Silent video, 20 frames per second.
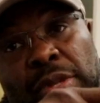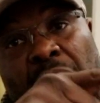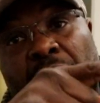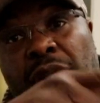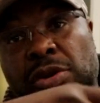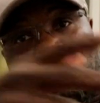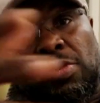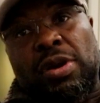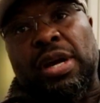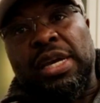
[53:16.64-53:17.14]
I
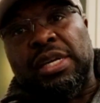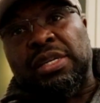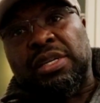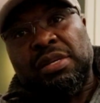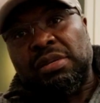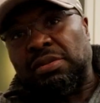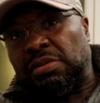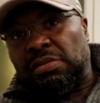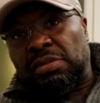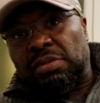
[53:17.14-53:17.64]
cried.
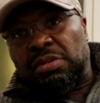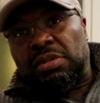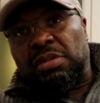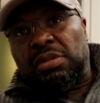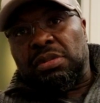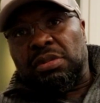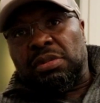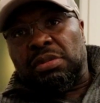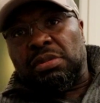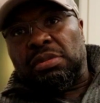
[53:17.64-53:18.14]

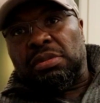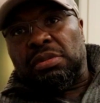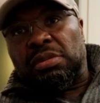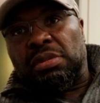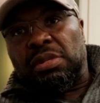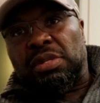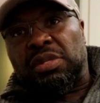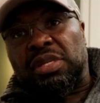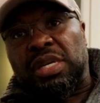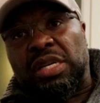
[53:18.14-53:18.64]

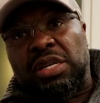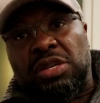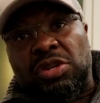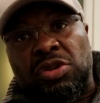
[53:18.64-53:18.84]
I said,